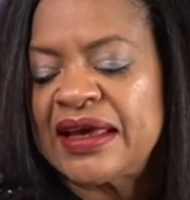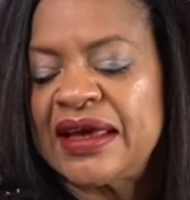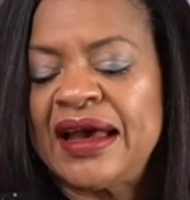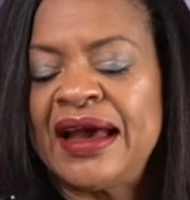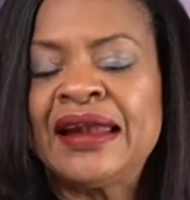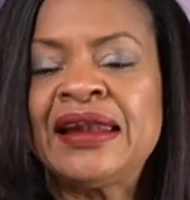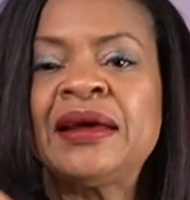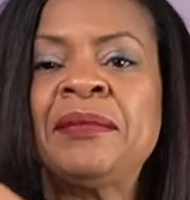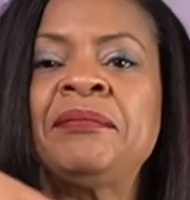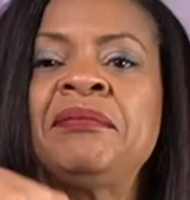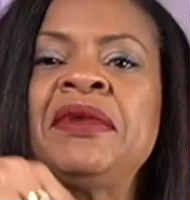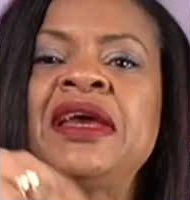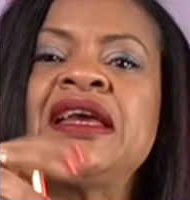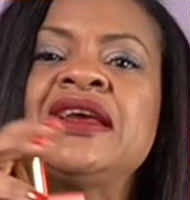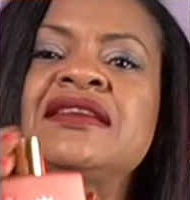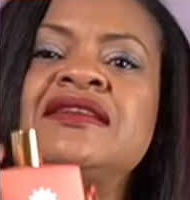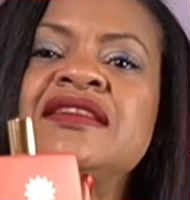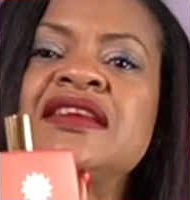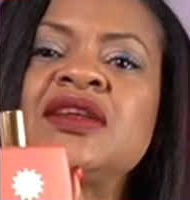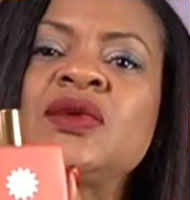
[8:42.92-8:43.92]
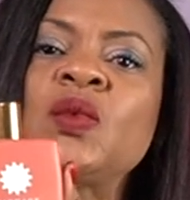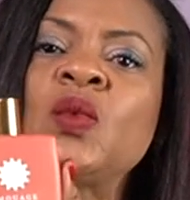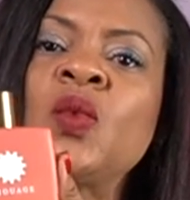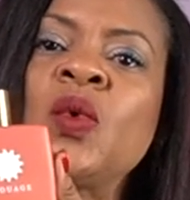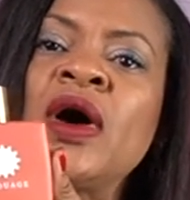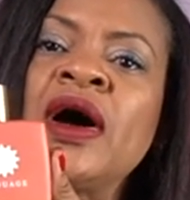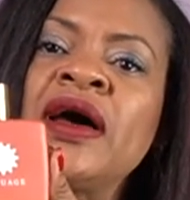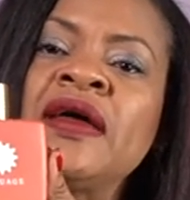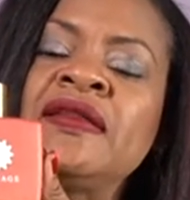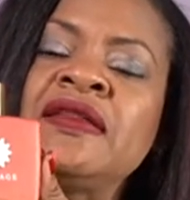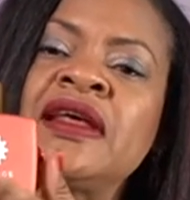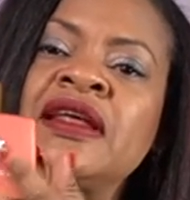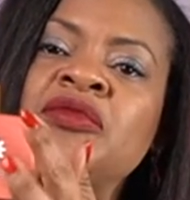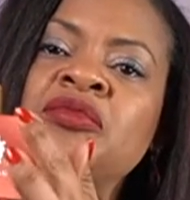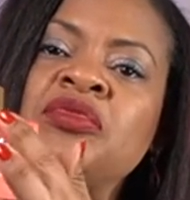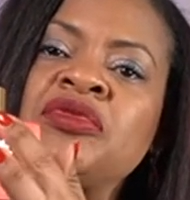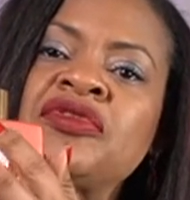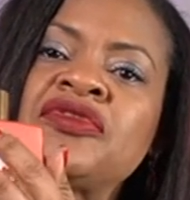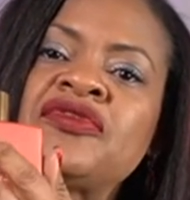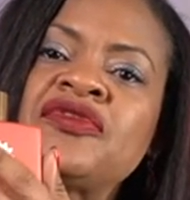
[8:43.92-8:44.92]
An amazing one
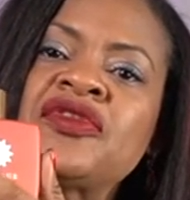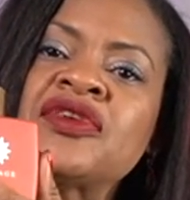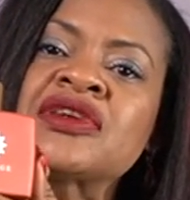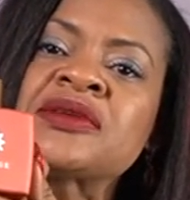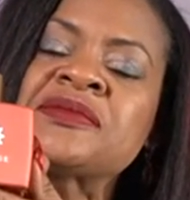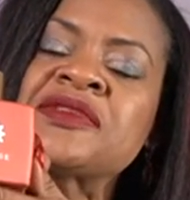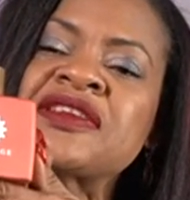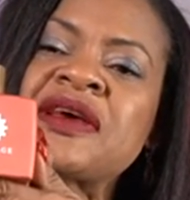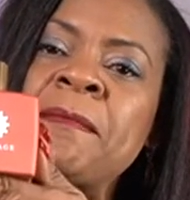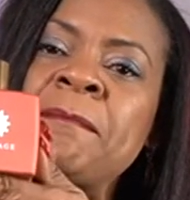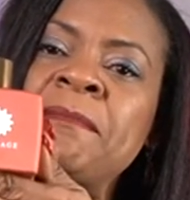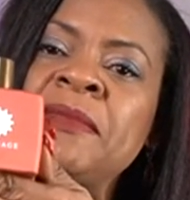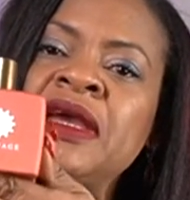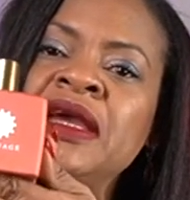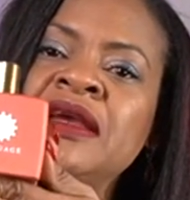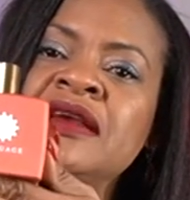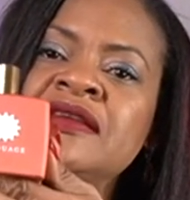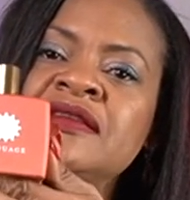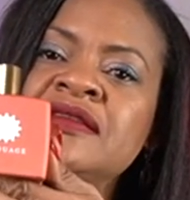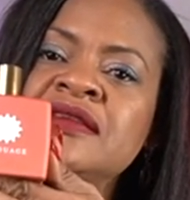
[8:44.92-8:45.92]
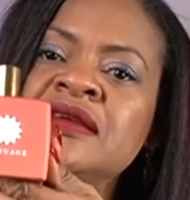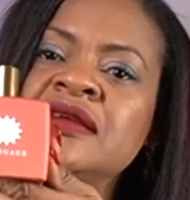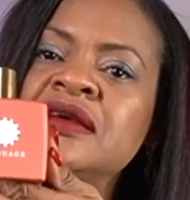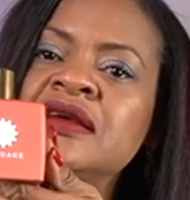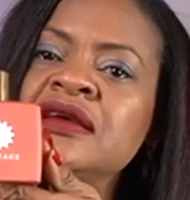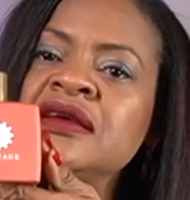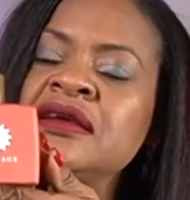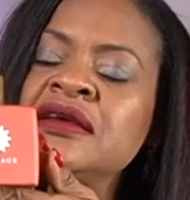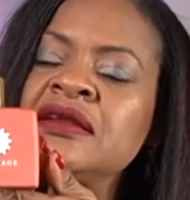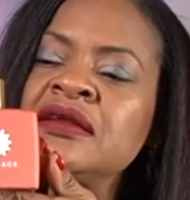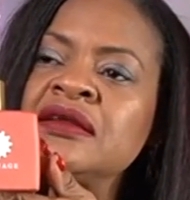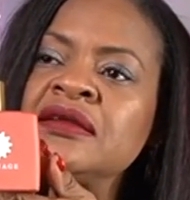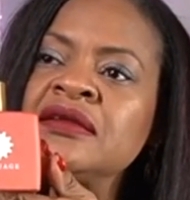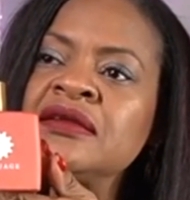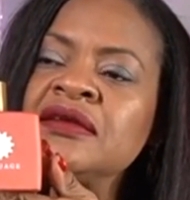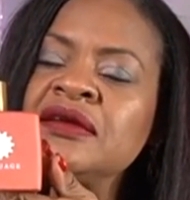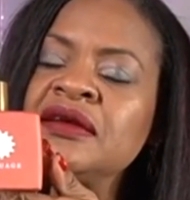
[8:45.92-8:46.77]
that performs amazing in